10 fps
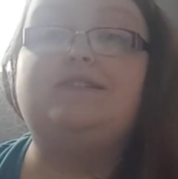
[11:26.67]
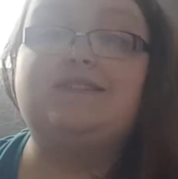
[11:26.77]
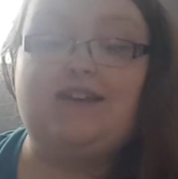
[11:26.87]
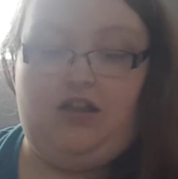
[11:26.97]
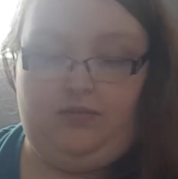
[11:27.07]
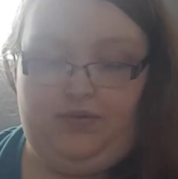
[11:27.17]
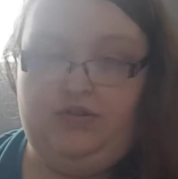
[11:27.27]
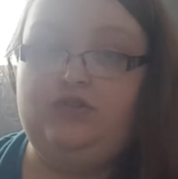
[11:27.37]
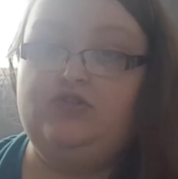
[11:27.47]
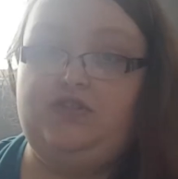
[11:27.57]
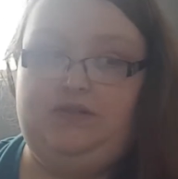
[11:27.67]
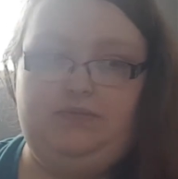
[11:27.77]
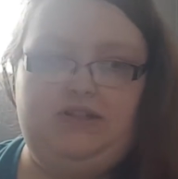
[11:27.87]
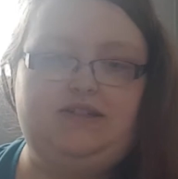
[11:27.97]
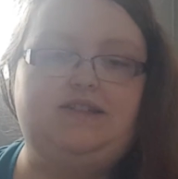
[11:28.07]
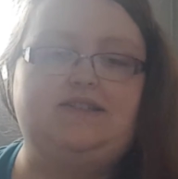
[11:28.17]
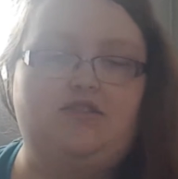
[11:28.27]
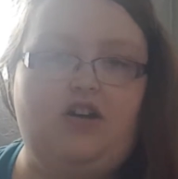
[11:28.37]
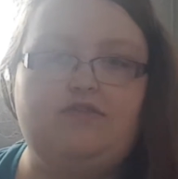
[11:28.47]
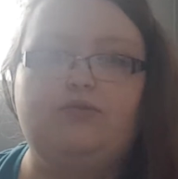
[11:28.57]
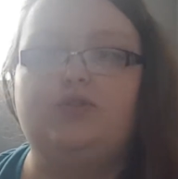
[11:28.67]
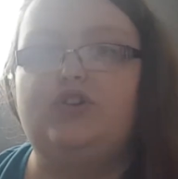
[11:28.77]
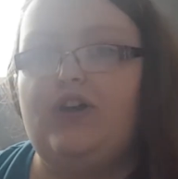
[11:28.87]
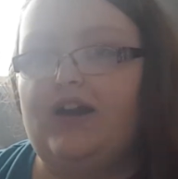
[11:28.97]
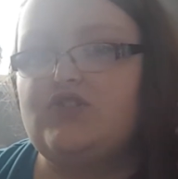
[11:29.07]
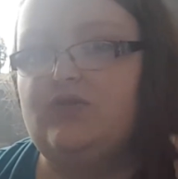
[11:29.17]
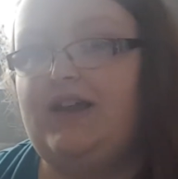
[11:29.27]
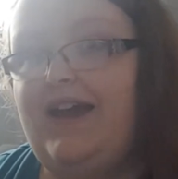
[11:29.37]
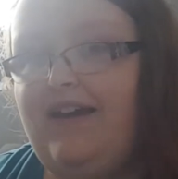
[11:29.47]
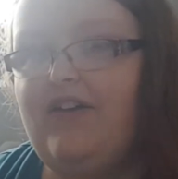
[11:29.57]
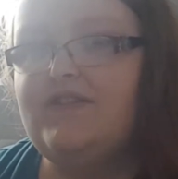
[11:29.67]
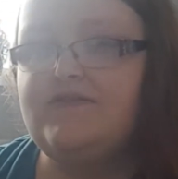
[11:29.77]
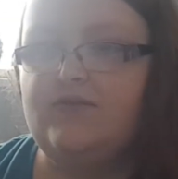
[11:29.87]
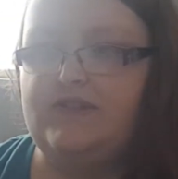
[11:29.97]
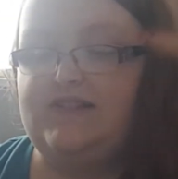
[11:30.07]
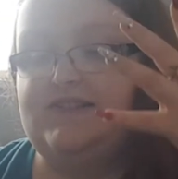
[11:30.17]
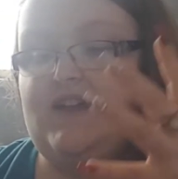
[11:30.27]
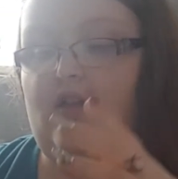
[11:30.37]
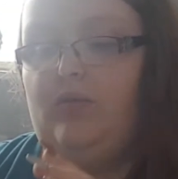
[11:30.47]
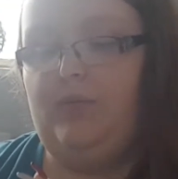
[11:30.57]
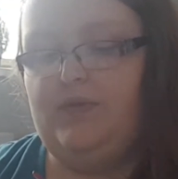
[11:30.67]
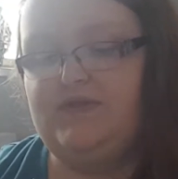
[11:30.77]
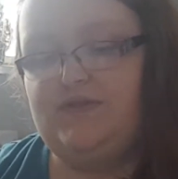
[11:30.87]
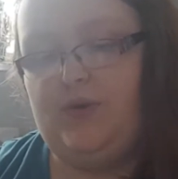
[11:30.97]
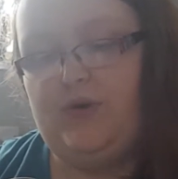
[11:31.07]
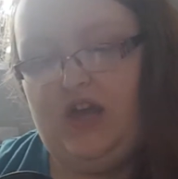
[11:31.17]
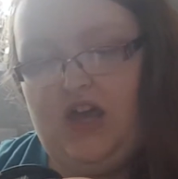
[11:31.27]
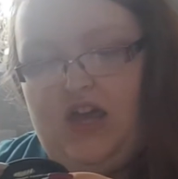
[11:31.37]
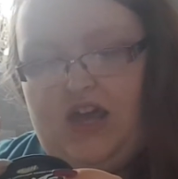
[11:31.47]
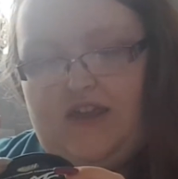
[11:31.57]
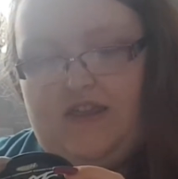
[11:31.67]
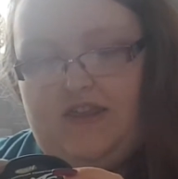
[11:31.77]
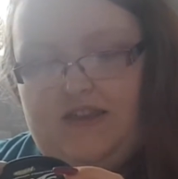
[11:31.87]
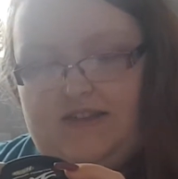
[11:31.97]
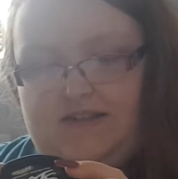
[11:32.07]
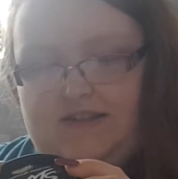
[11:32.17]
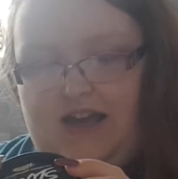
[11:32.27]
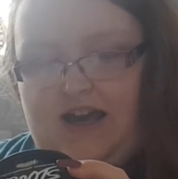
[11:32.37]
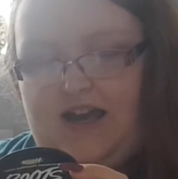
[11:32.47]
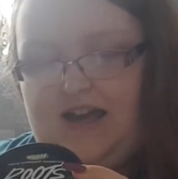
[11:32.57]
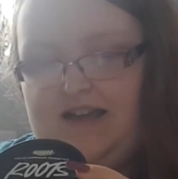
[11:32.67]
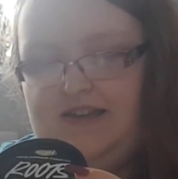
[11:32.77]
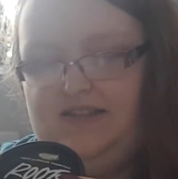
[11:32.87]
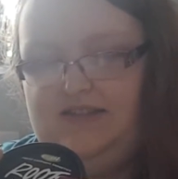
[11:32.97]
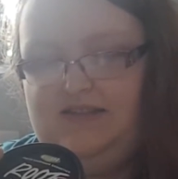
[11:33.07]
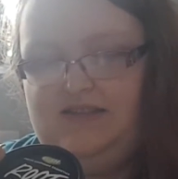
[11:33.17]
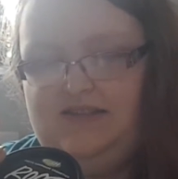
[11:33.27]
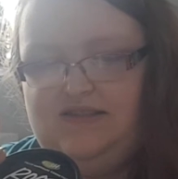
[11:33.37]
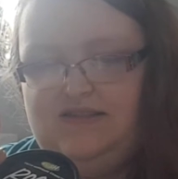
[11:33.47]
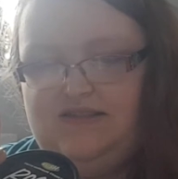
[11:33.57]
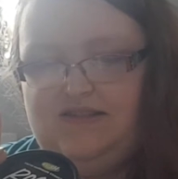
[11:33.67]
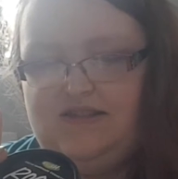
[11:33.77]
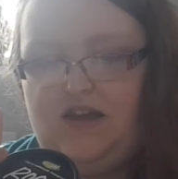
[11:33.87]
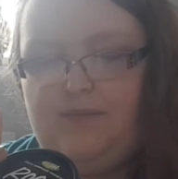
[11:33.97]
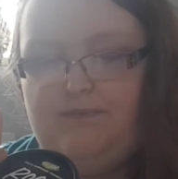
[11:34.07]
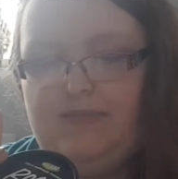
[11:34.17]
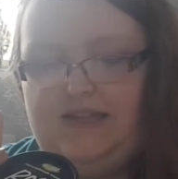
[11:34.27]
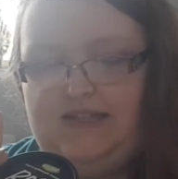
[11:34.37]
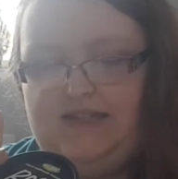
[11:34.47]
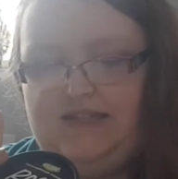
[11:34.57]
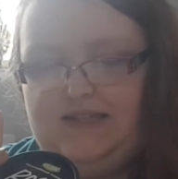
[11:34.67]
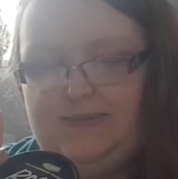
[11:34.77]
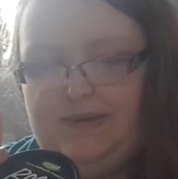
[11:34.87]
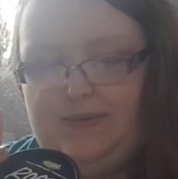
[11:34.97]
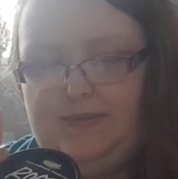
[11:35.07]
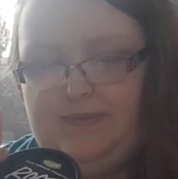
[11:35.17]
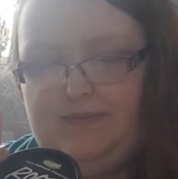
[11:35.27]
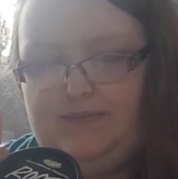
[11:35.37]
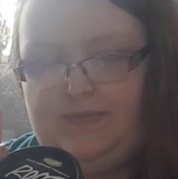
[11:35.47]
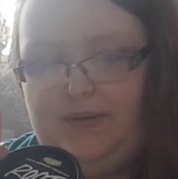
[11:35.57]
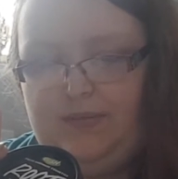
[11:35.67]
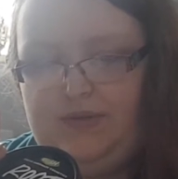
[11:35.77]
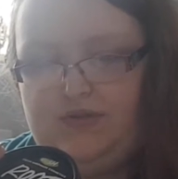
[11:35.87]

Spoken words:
scalp treatment. It's not for your actual hair, it's for the scalp. So this has mint, peppermint